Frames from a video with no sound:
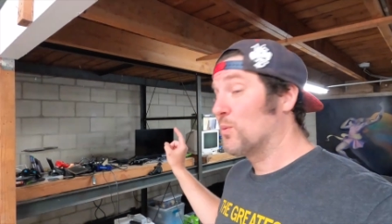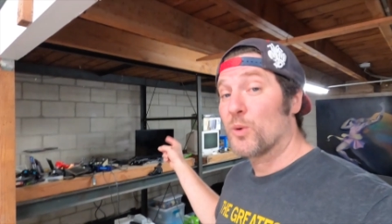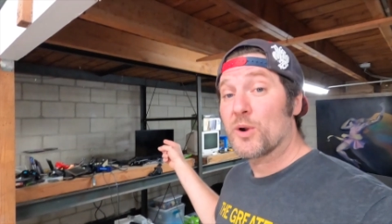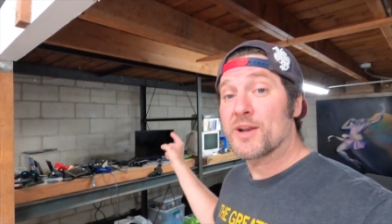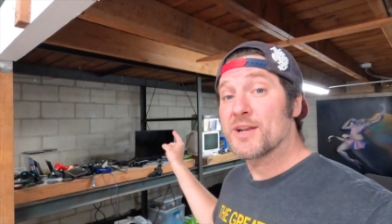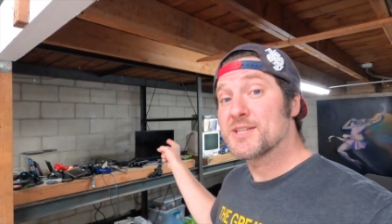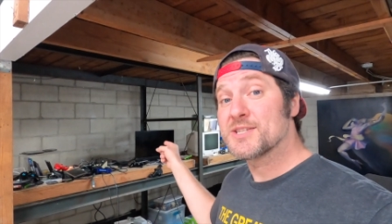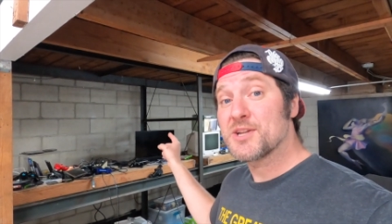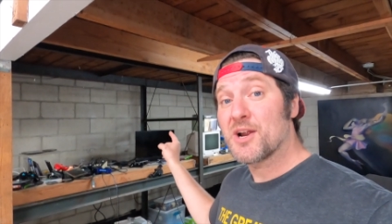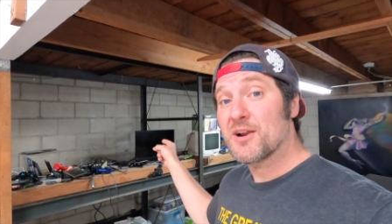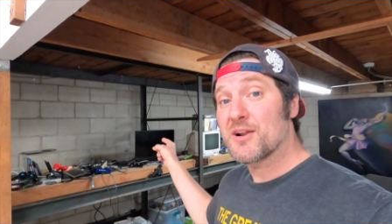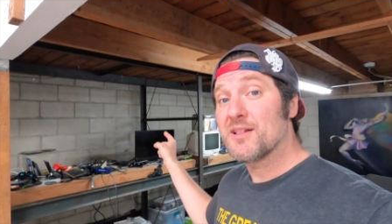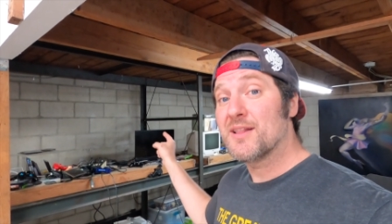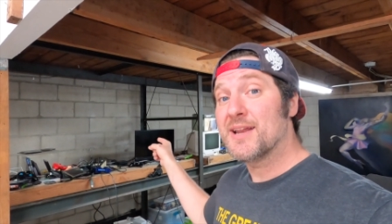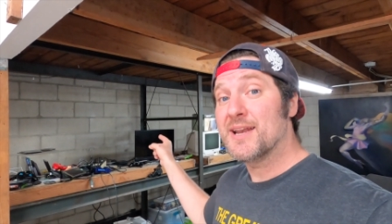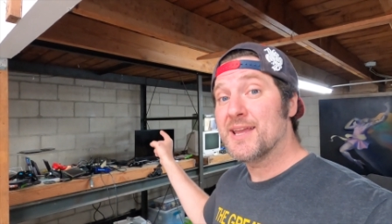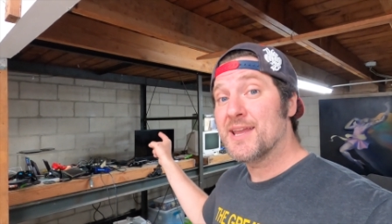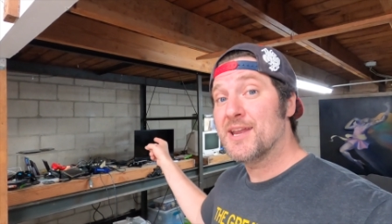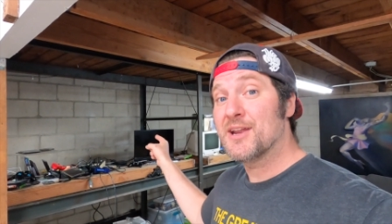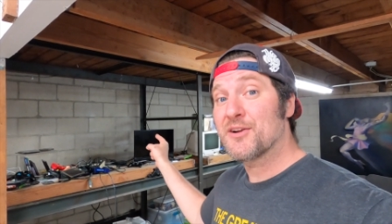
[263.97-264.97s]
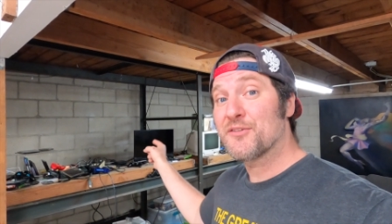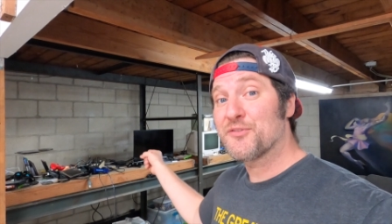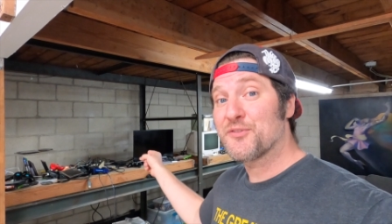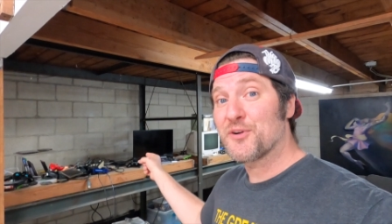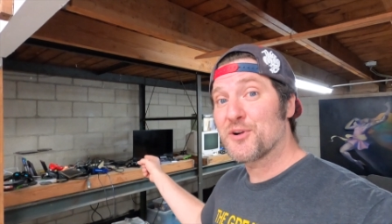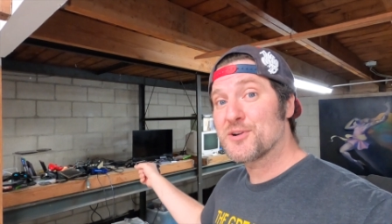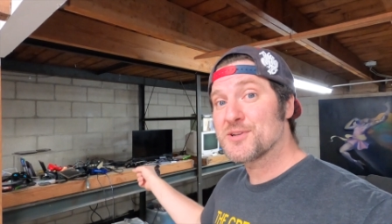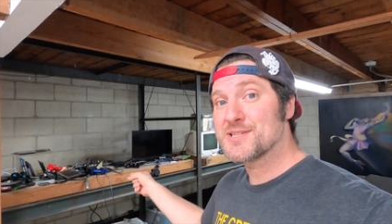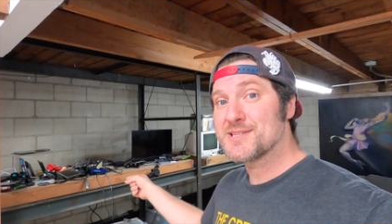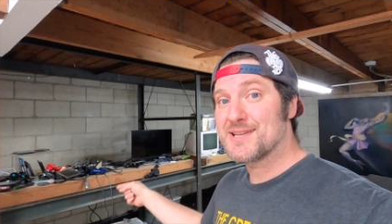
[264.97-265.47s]
We're gonna start cleaning here
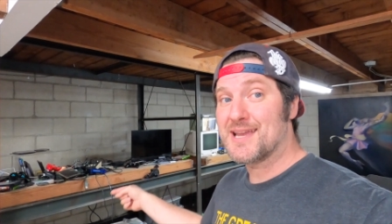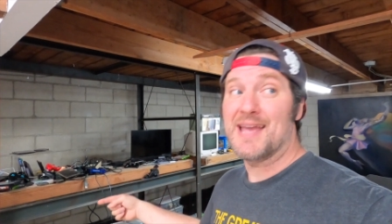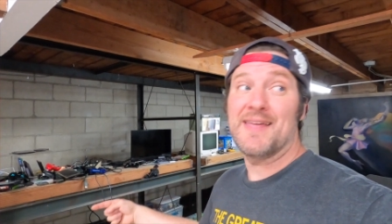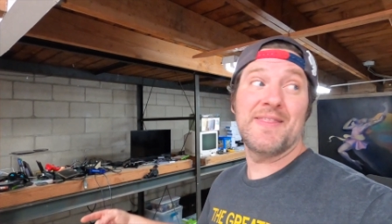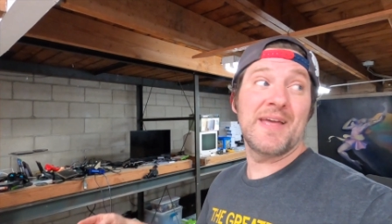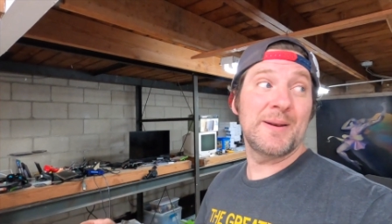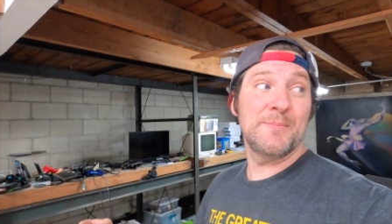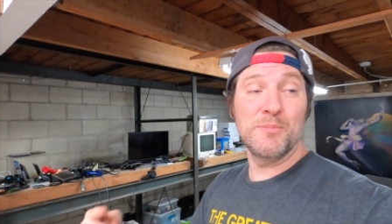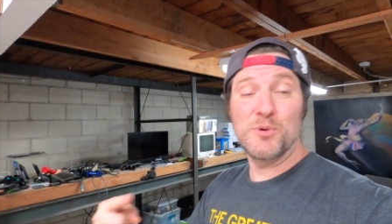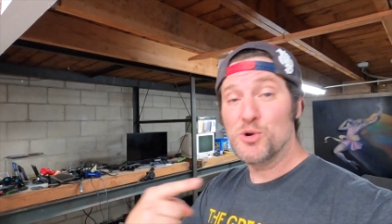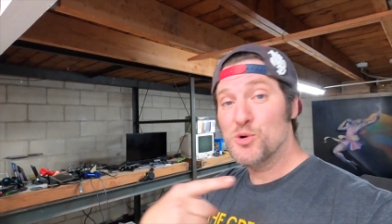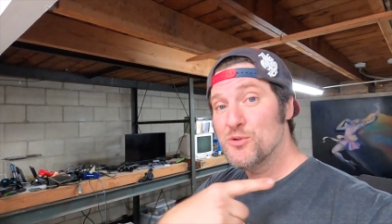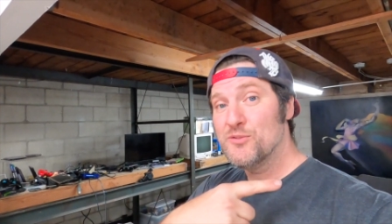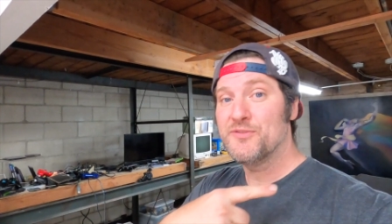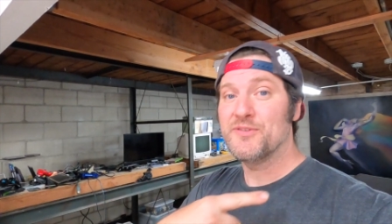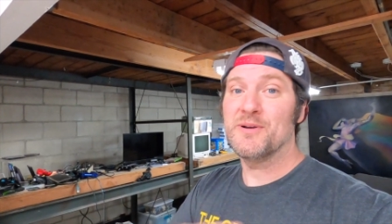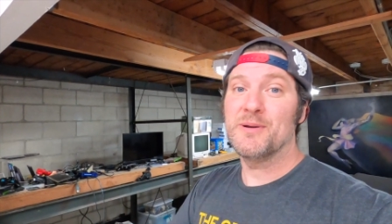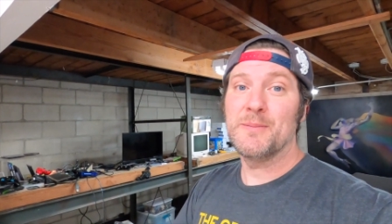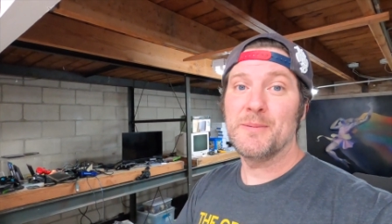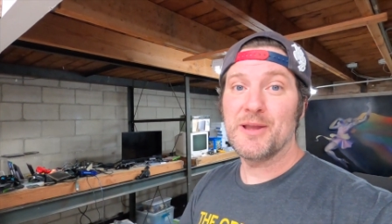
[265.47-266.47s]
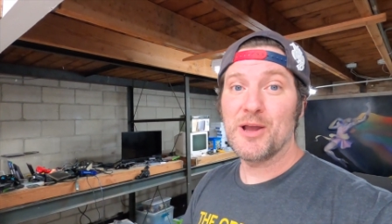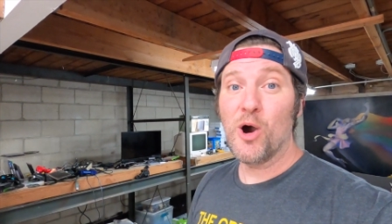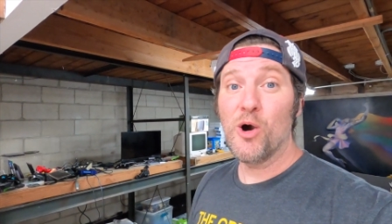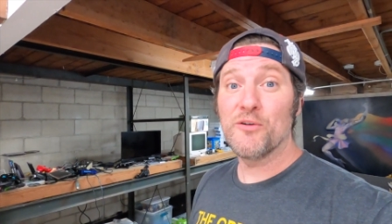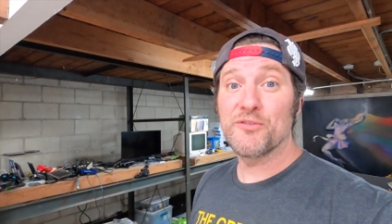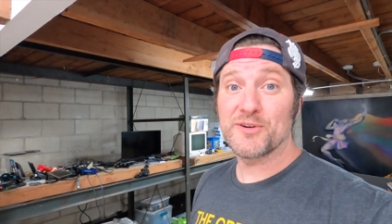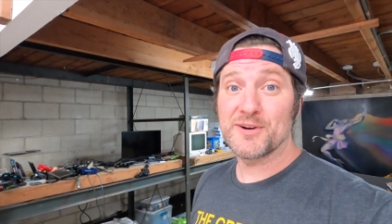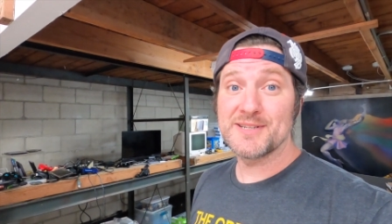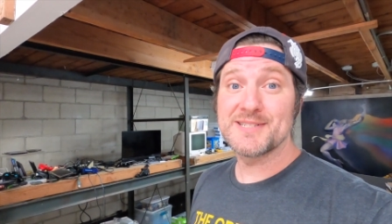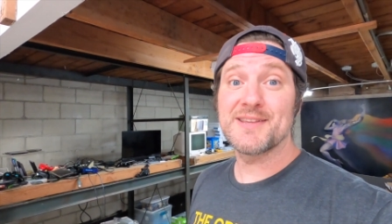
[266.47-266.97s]
first and then move
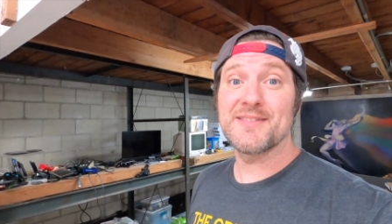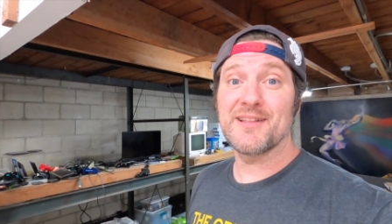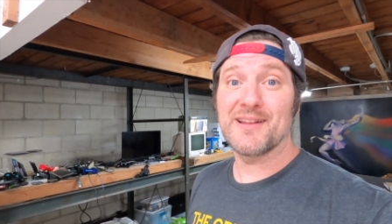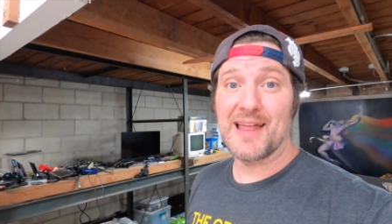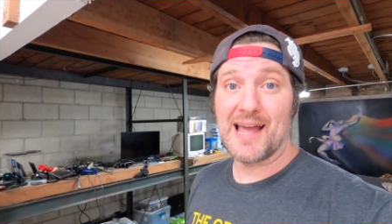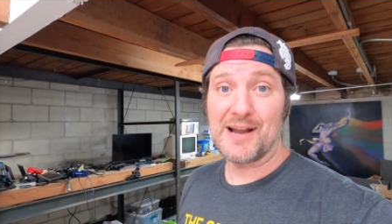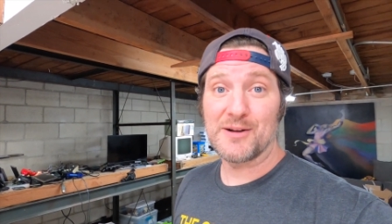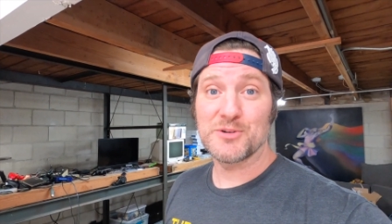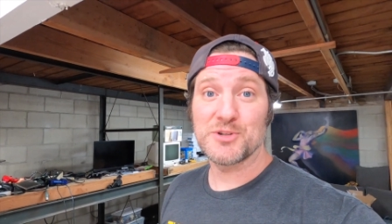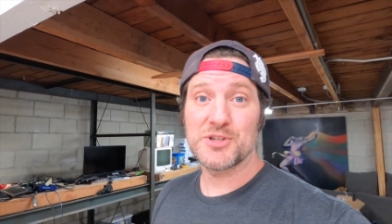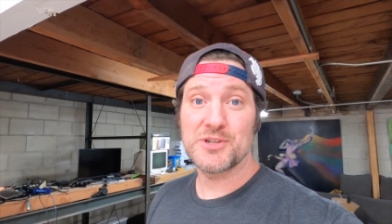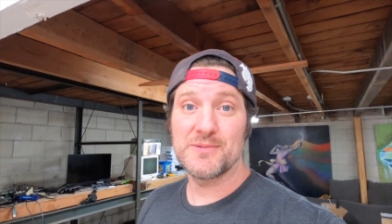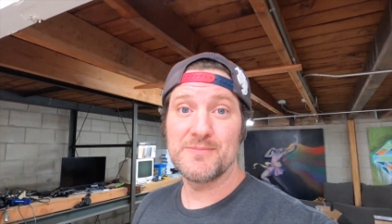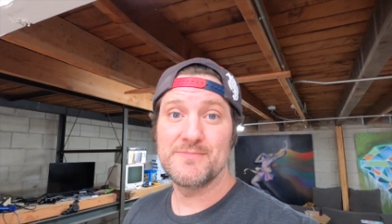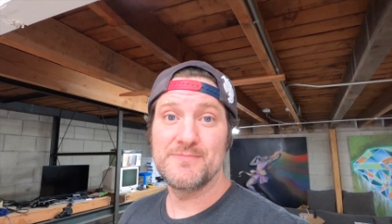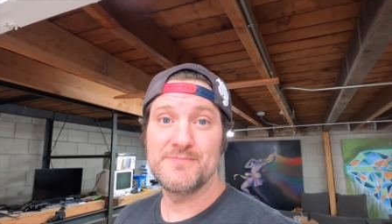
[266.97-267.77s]
over into the lounge.